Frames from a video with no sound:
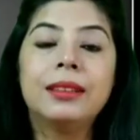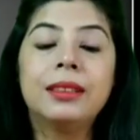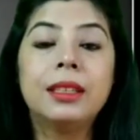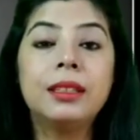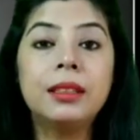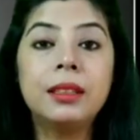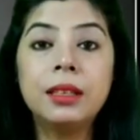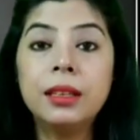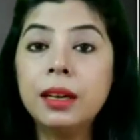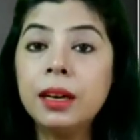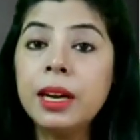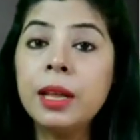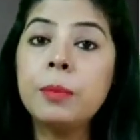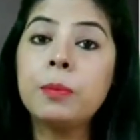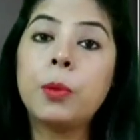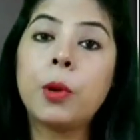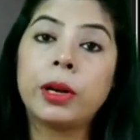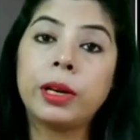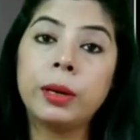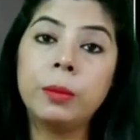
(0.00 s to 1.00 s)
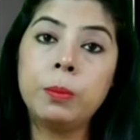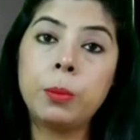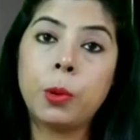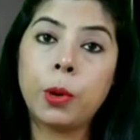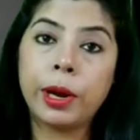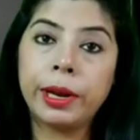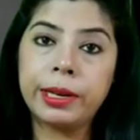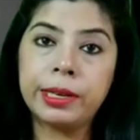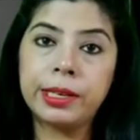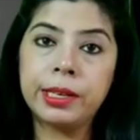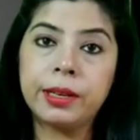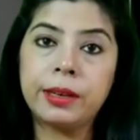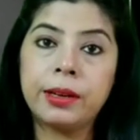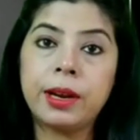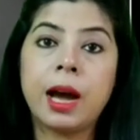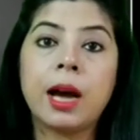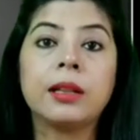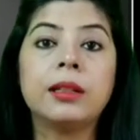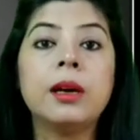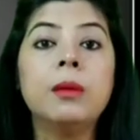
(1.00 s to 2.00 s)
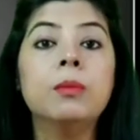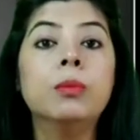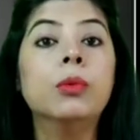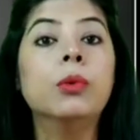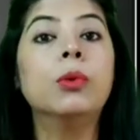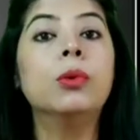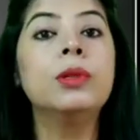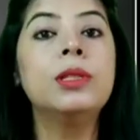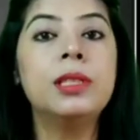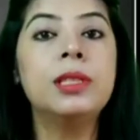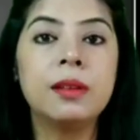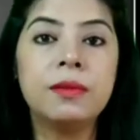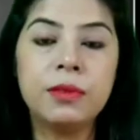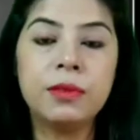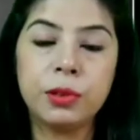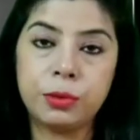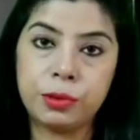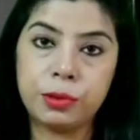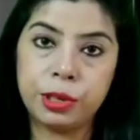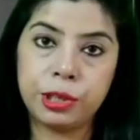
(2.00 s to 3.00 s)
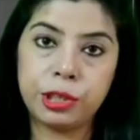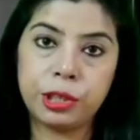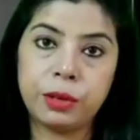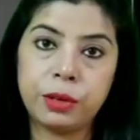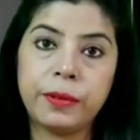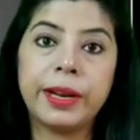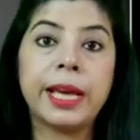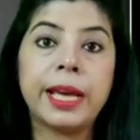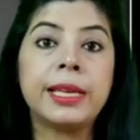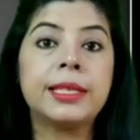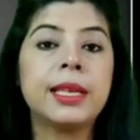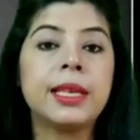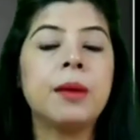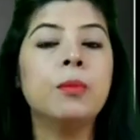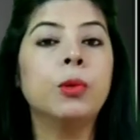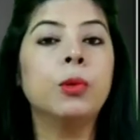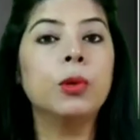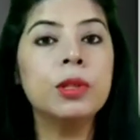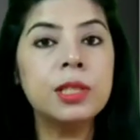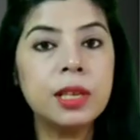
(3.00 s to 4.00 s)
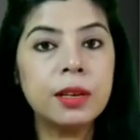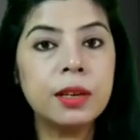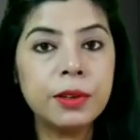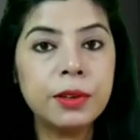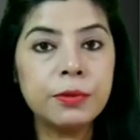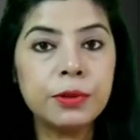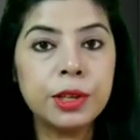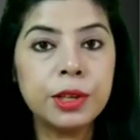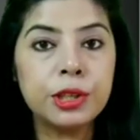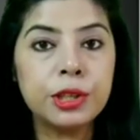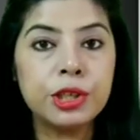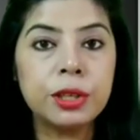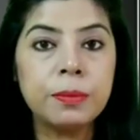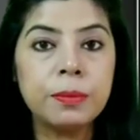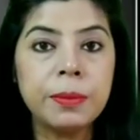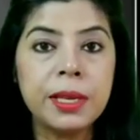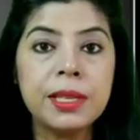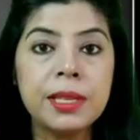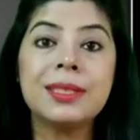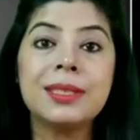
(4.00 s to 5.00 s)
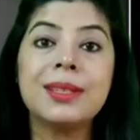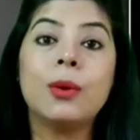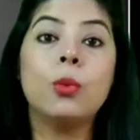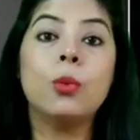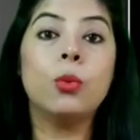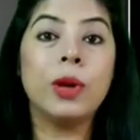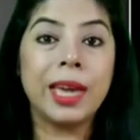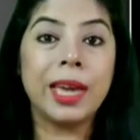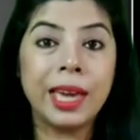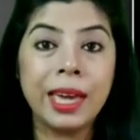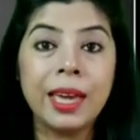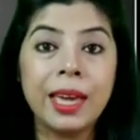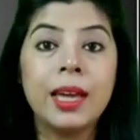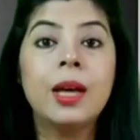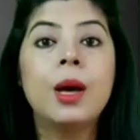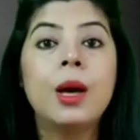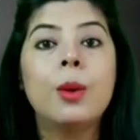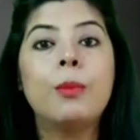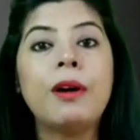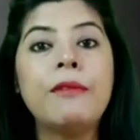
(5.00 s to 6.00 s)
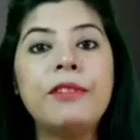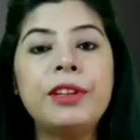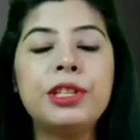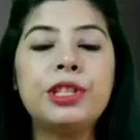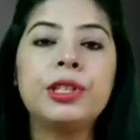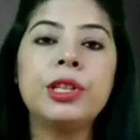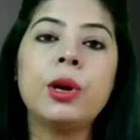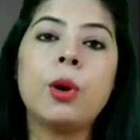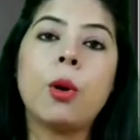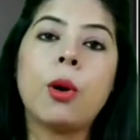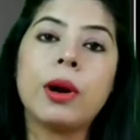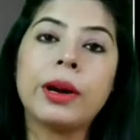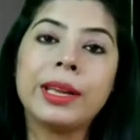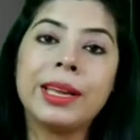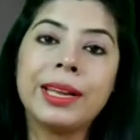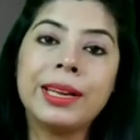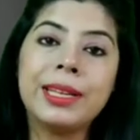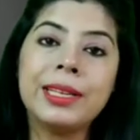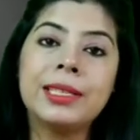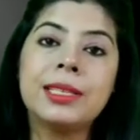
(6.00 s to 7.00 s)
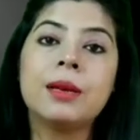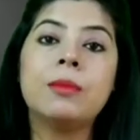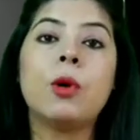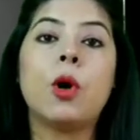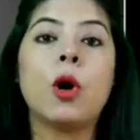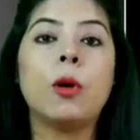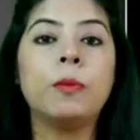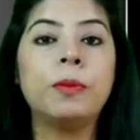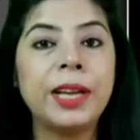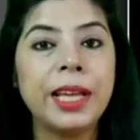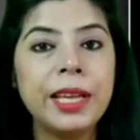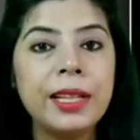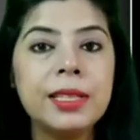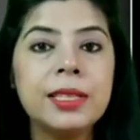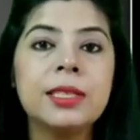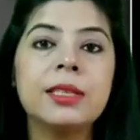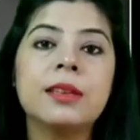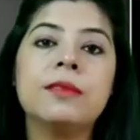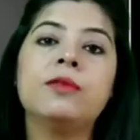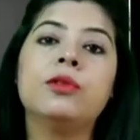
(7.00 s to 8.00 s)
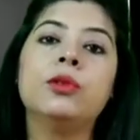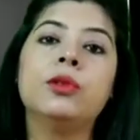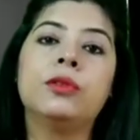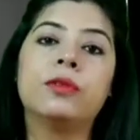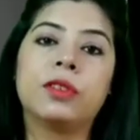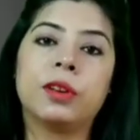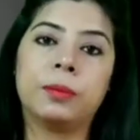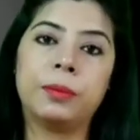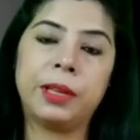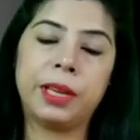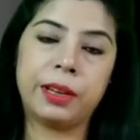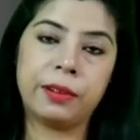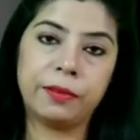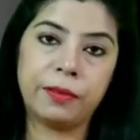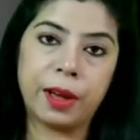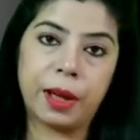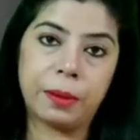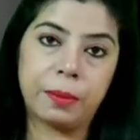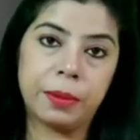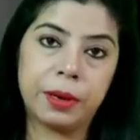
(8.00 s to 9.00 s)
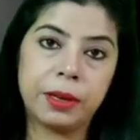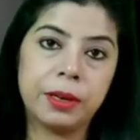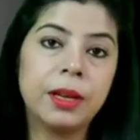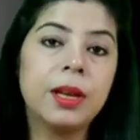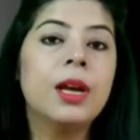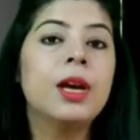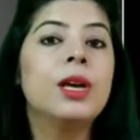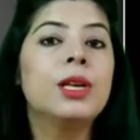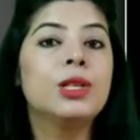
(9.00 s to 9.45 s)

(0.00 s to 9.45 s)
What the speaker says: The third important point here are the modes of nutrition. When I say modes of nutrition, means the way by which the organism obtains the food from the environment.